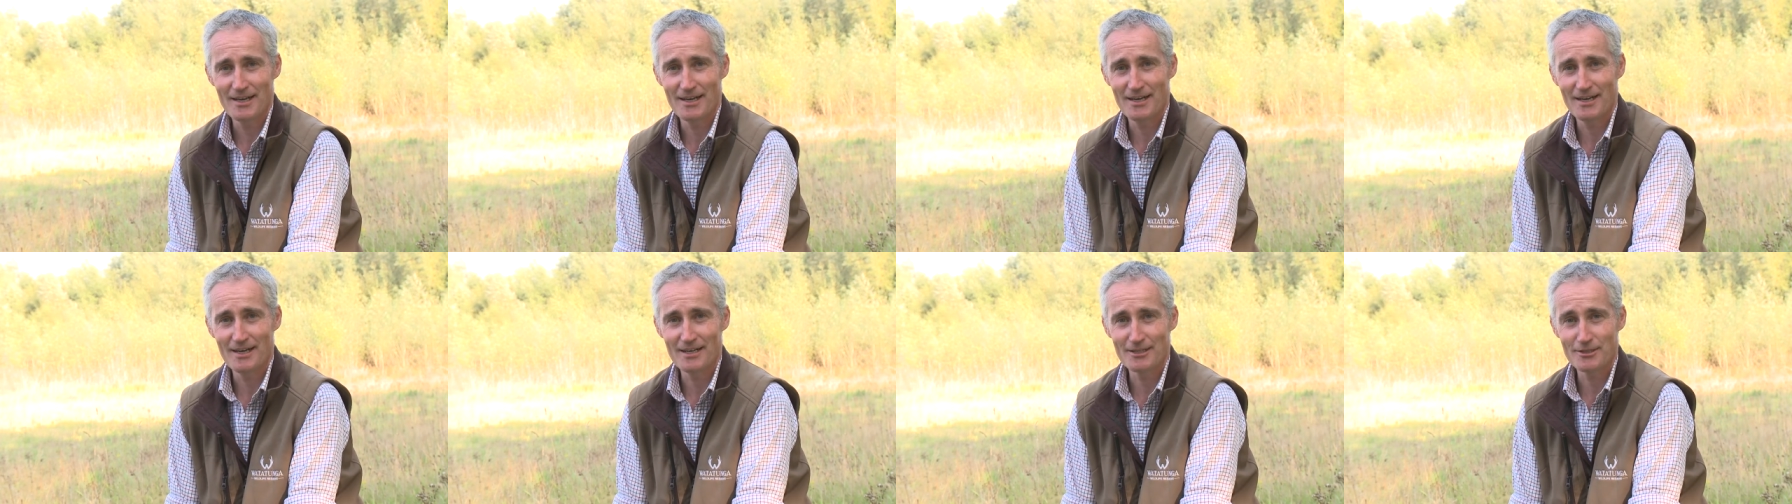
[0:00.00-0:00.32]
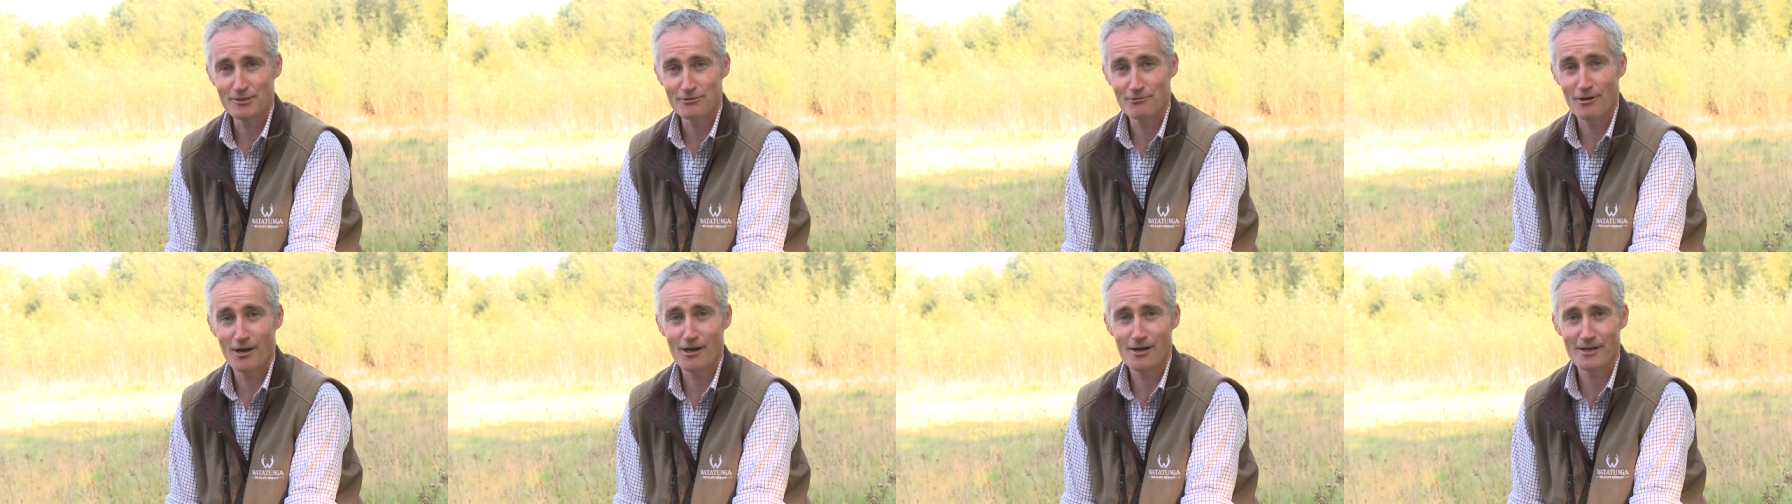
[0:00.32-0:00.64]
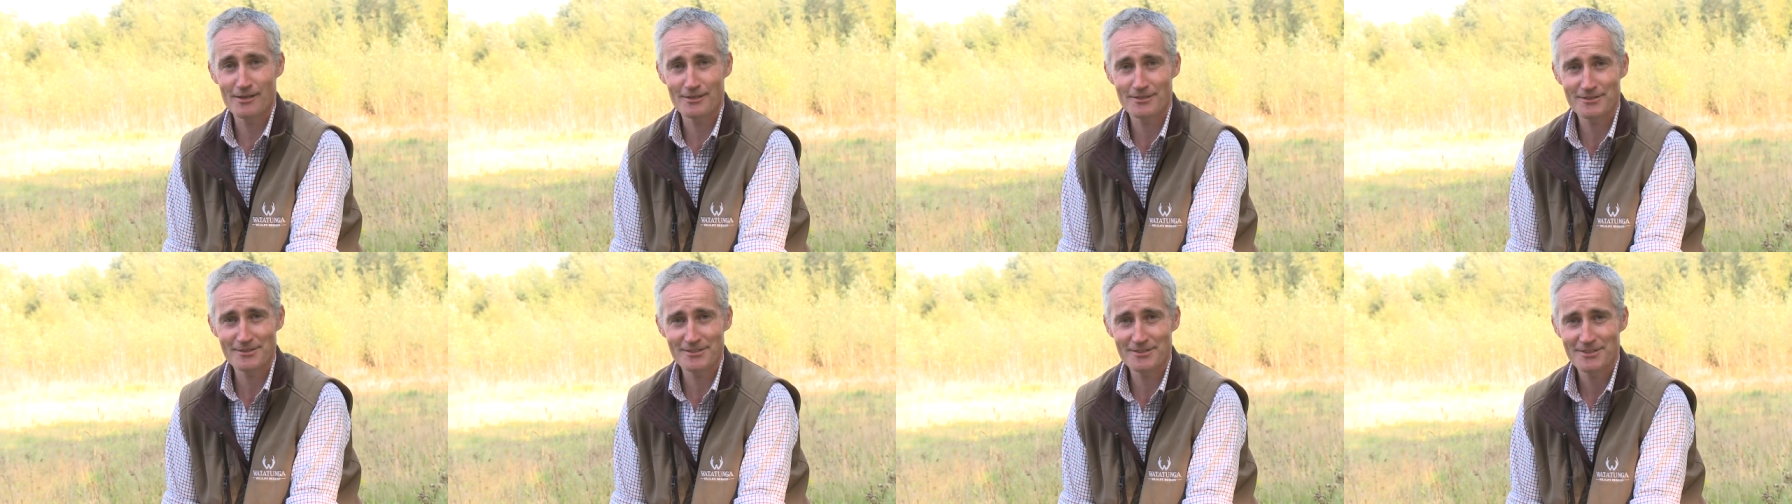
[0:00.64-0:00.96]
uh,
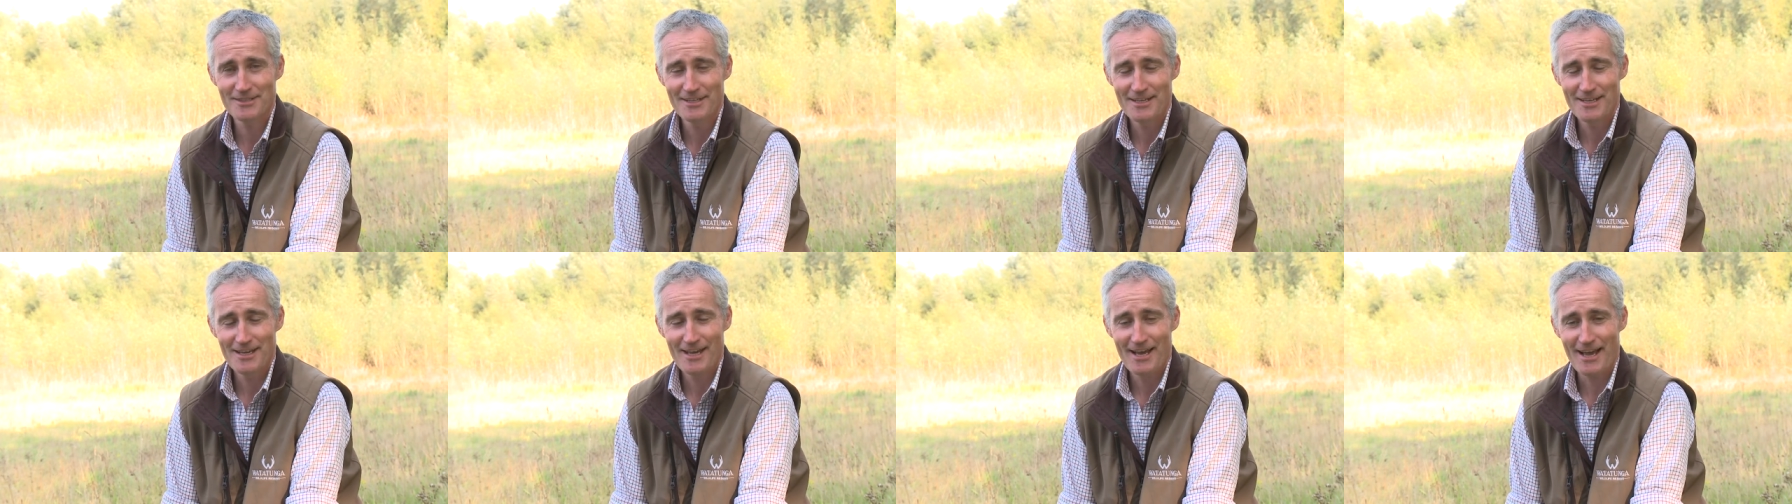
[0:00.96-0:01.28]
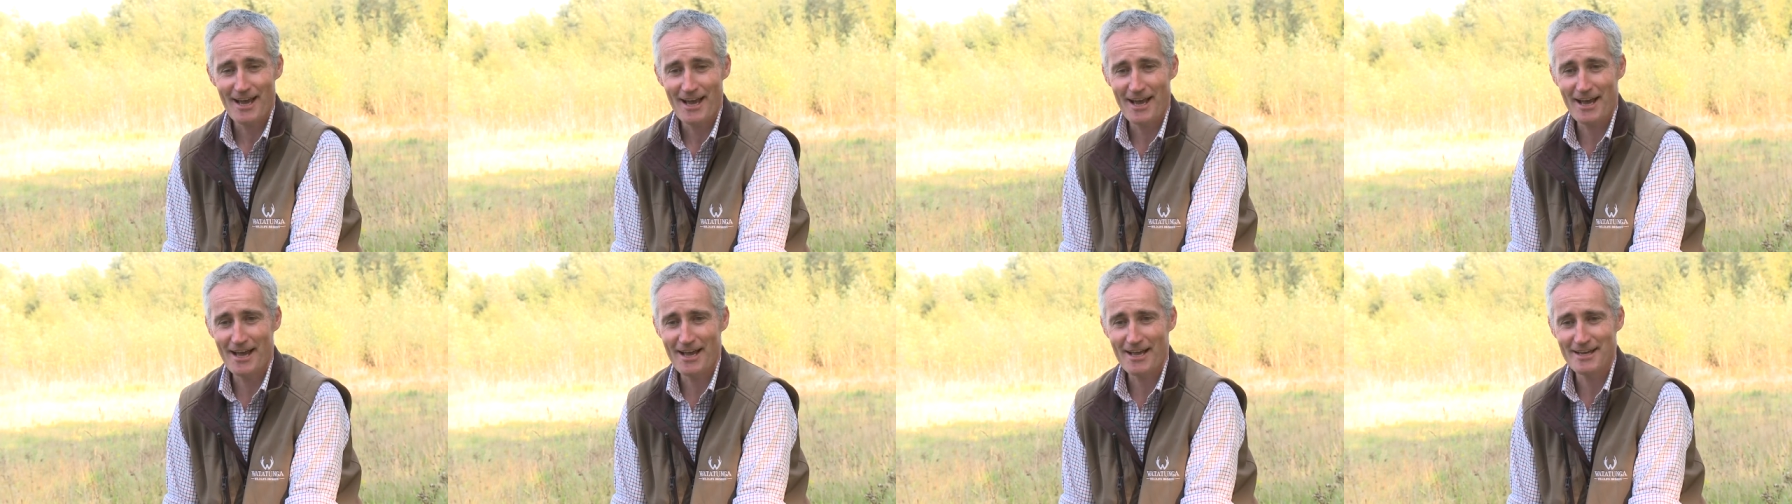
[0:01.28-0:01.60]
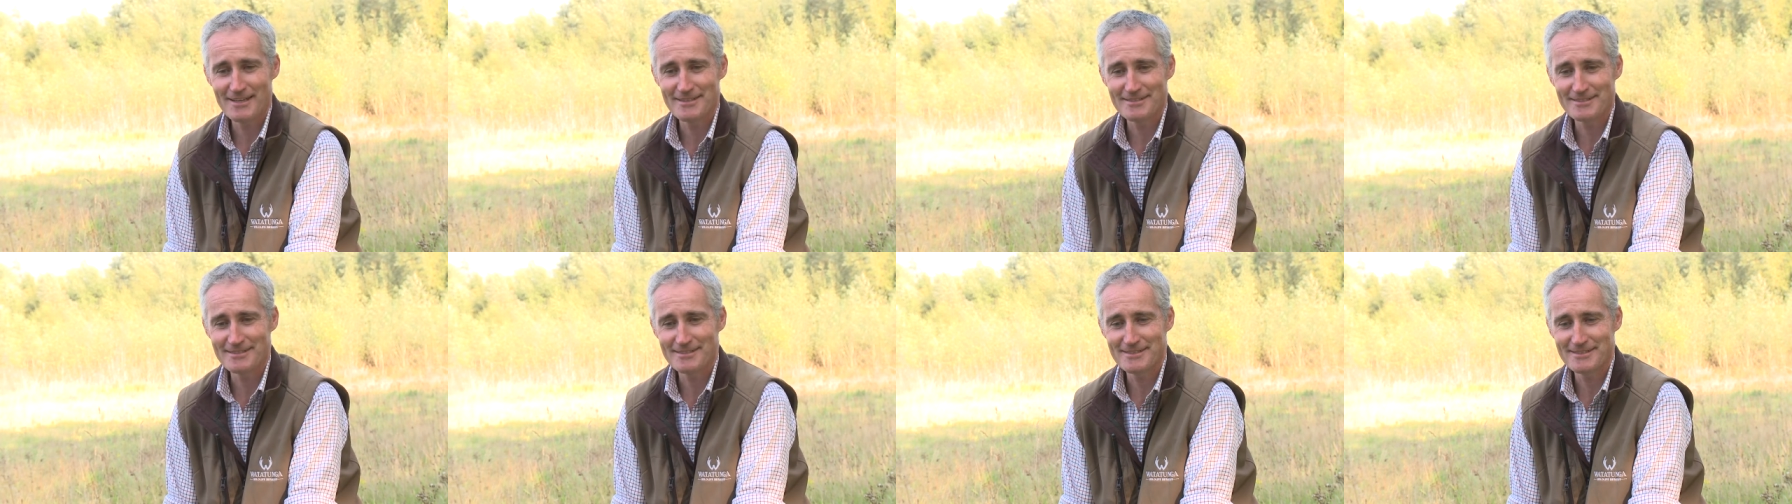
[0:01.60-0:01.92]
grass,
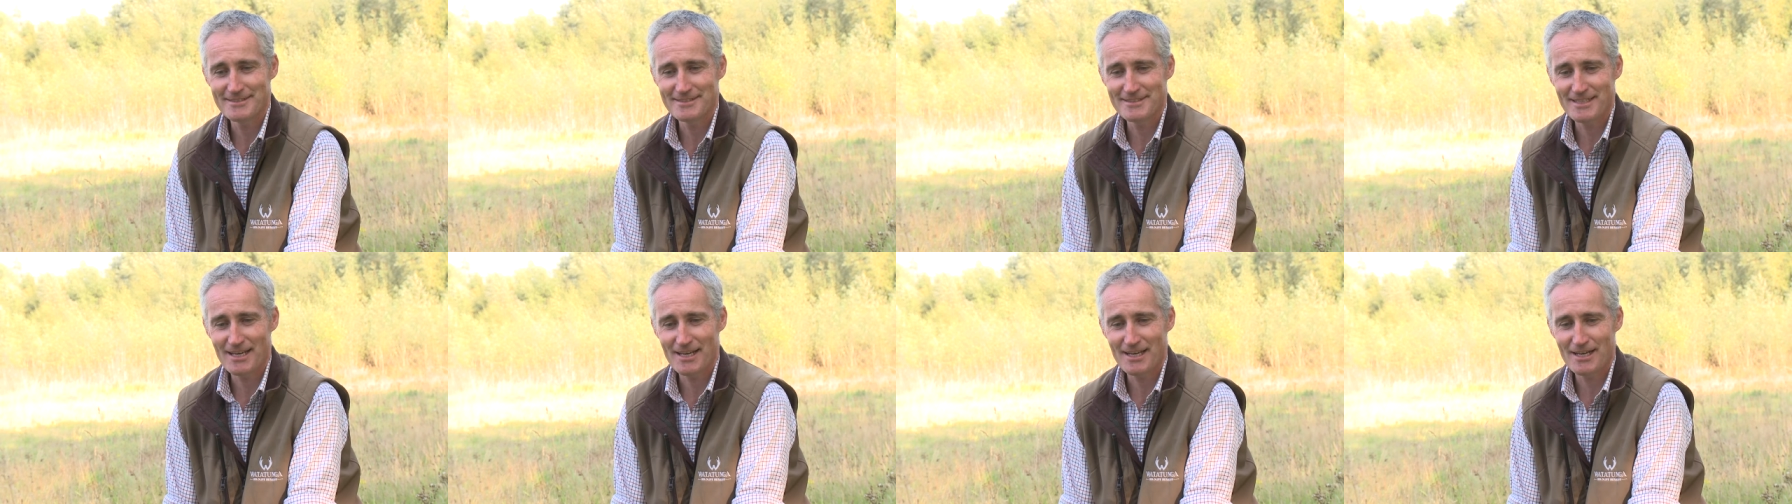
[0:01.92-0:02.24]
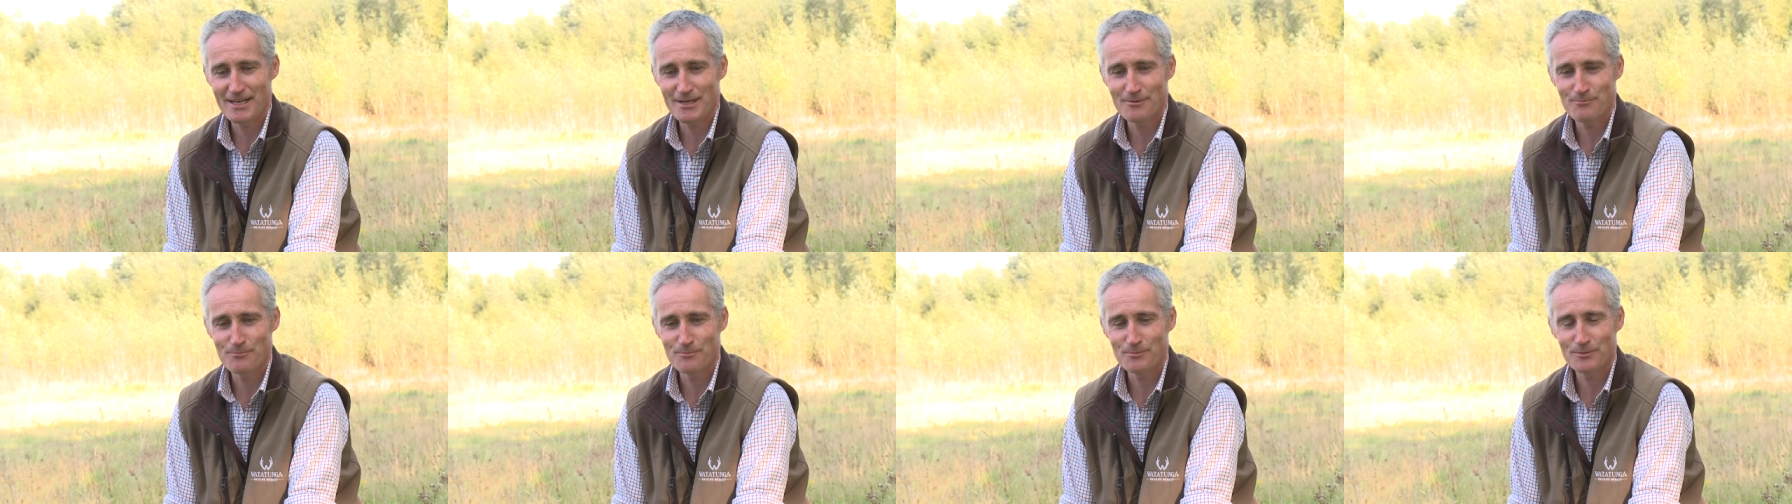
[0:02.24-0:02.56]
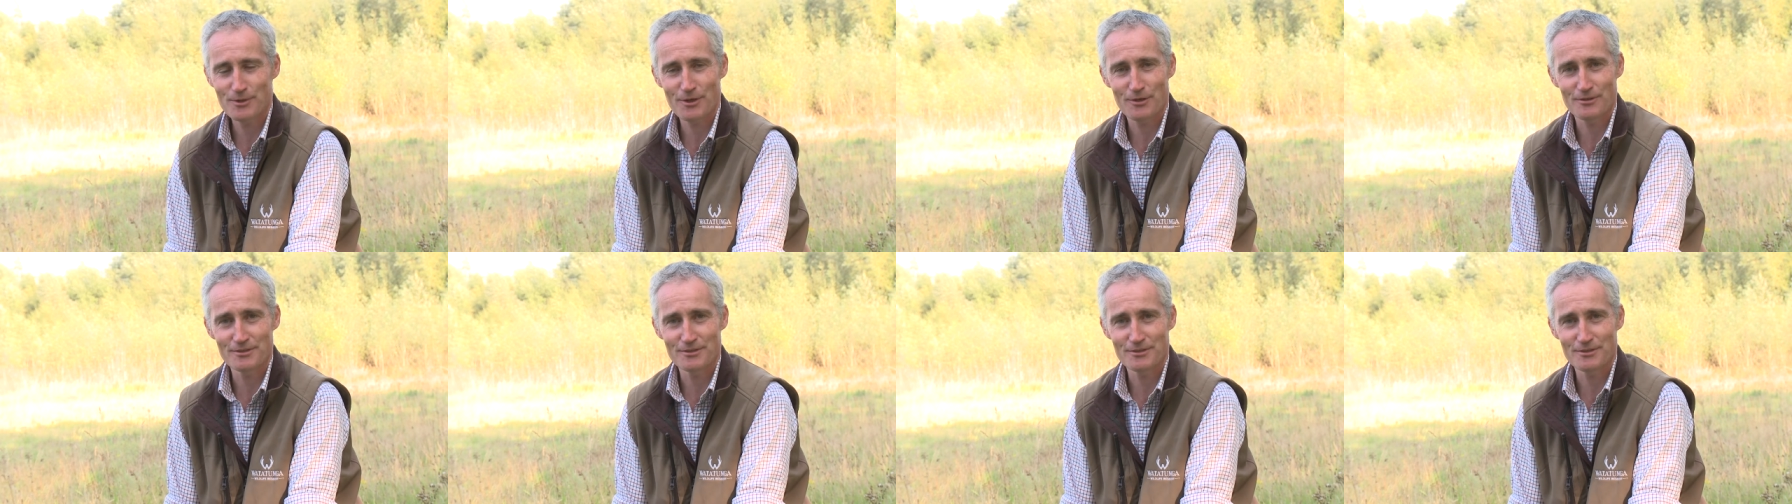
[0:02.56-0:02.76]
and um,